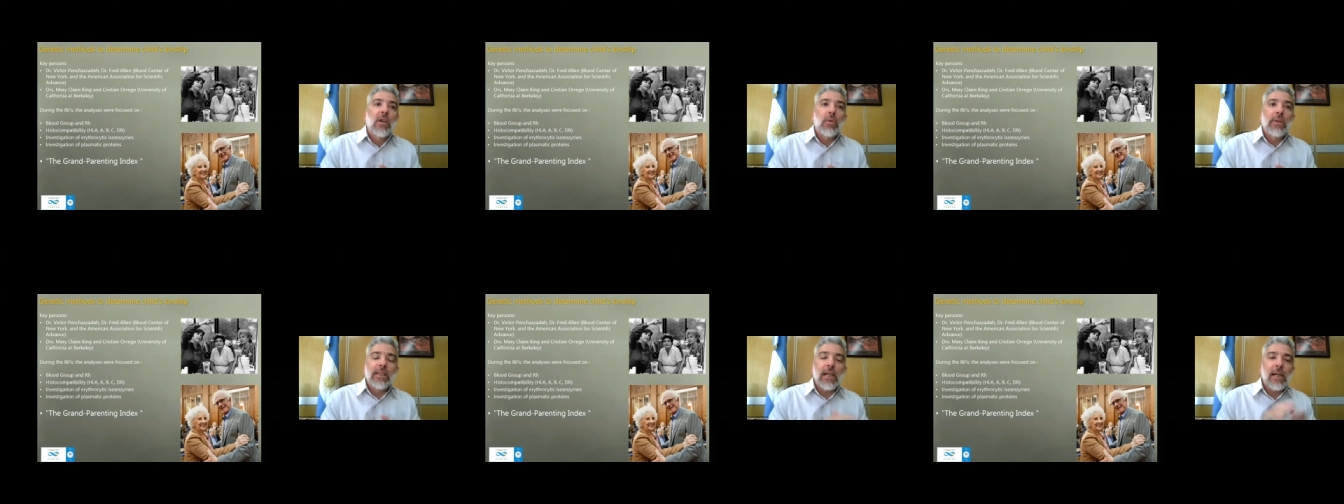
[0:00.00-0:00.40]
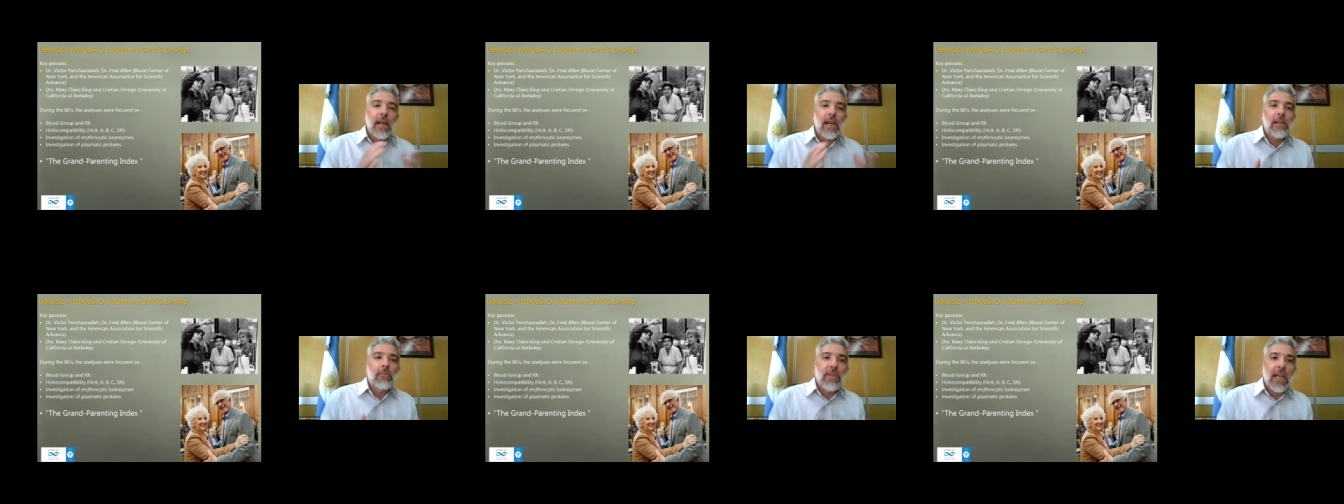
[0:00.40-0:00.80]
With their
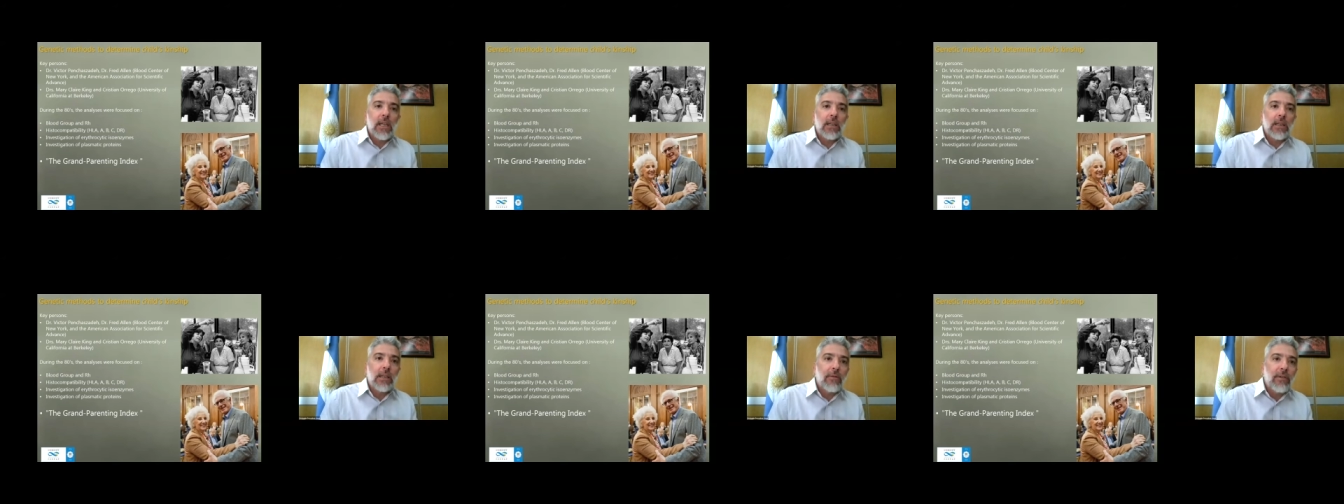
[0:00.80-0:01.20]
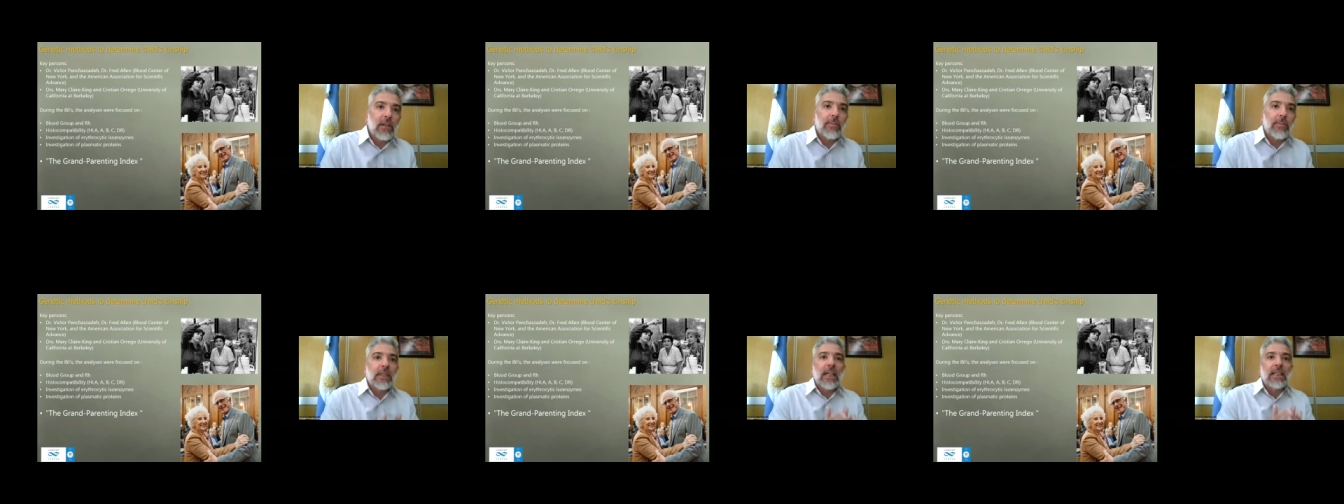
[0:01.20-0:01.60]
help, they
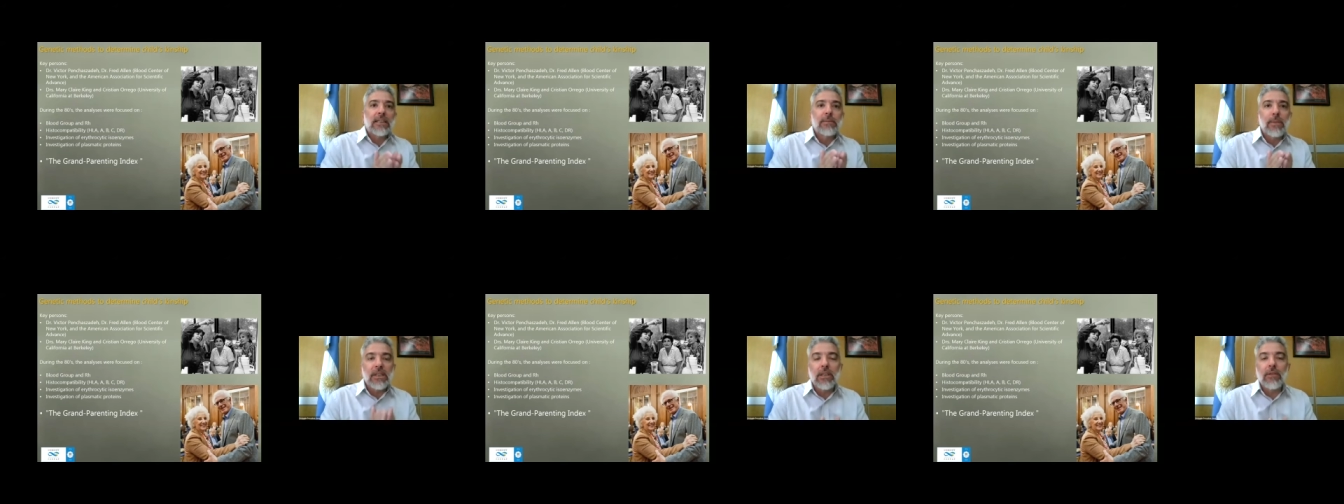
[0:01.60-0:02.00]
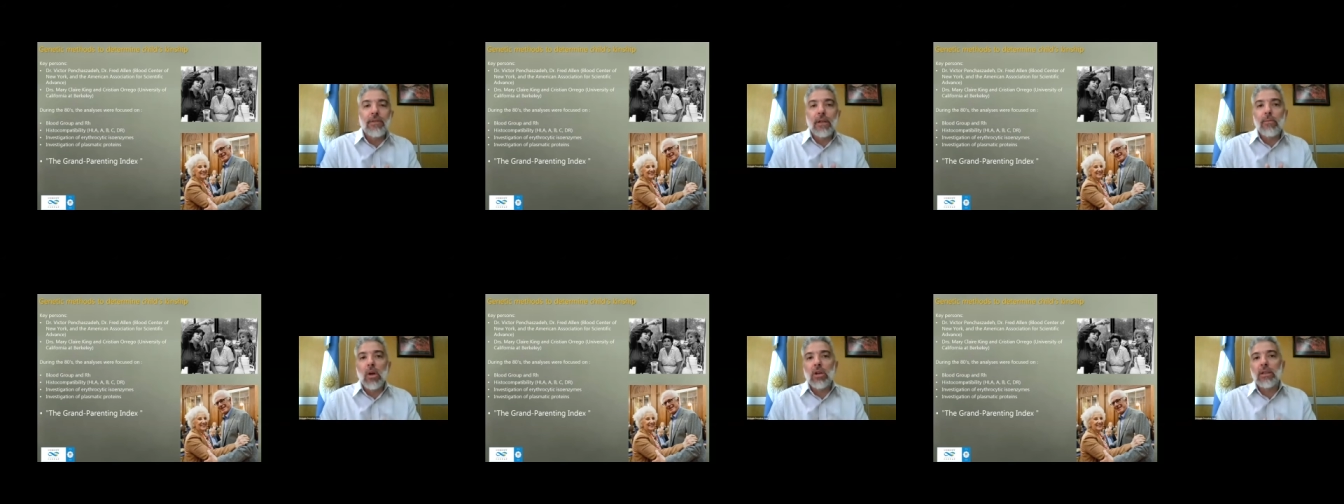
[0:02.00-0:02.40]
developed a
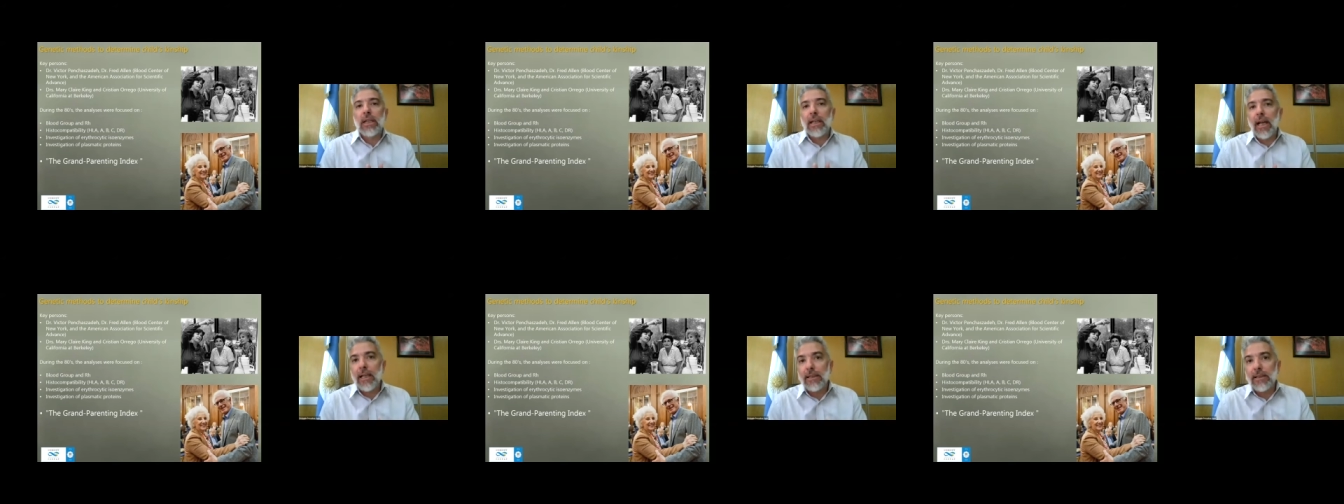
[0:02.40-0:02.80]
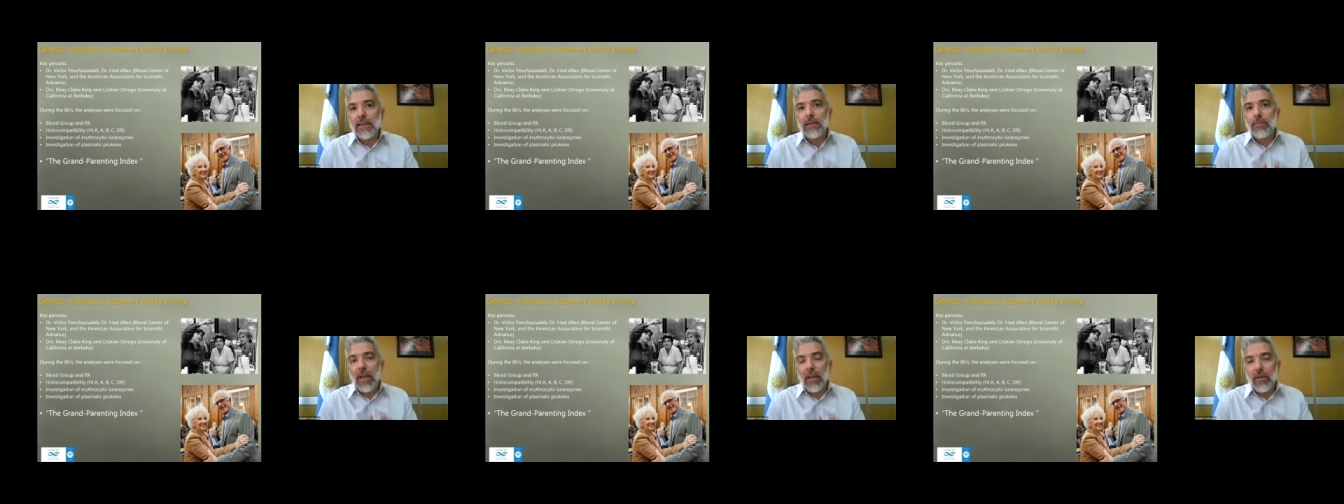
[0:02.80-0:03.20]
specific blood
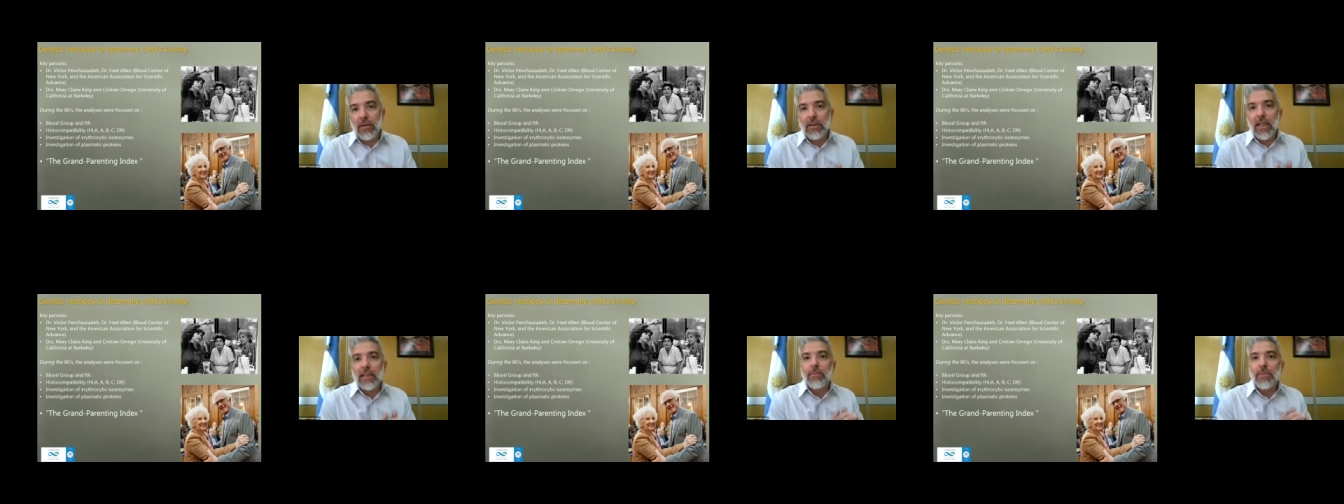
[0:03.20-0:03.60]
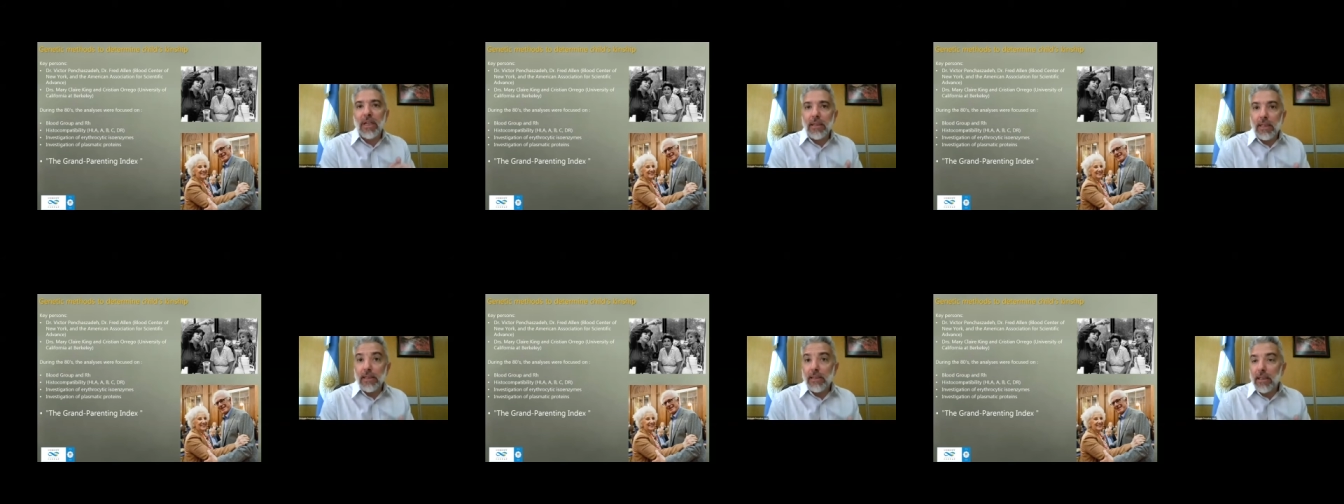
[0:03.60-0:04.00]
analysis method that
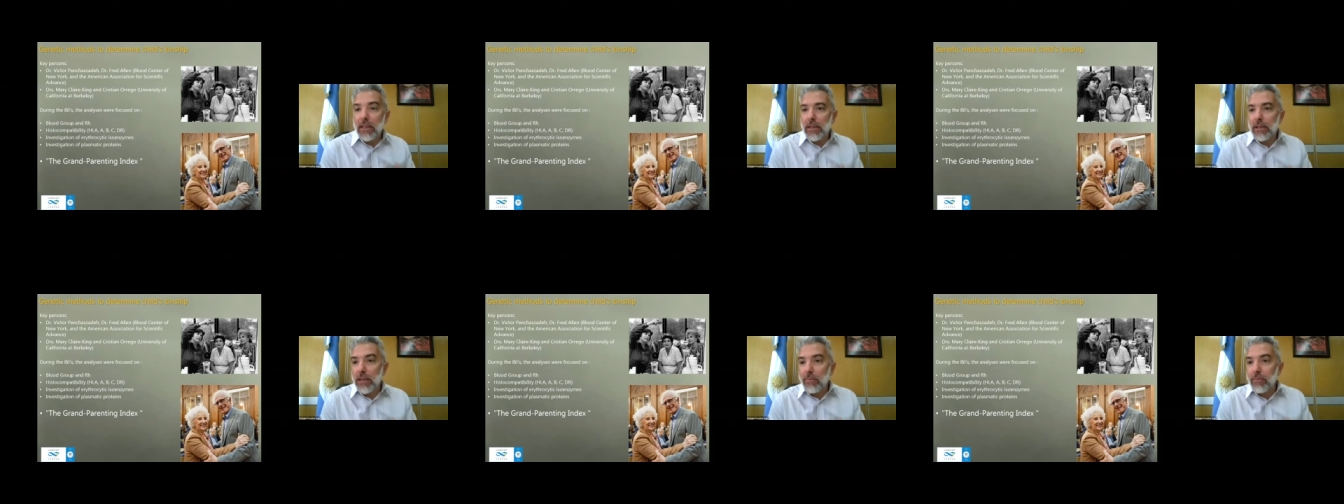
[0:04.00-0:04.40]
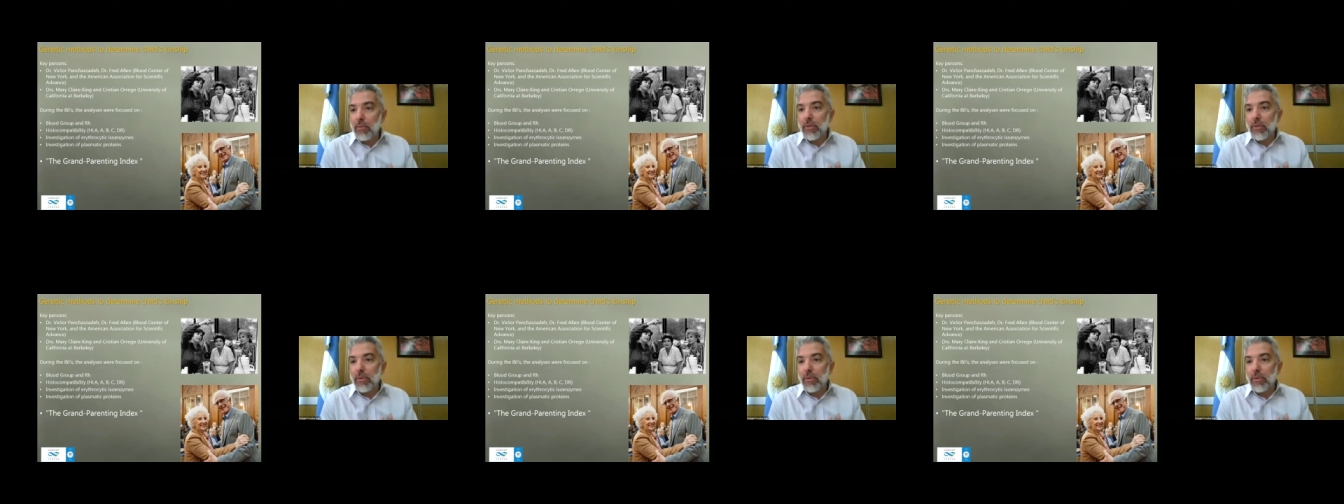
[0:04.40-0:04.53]
predicts kinship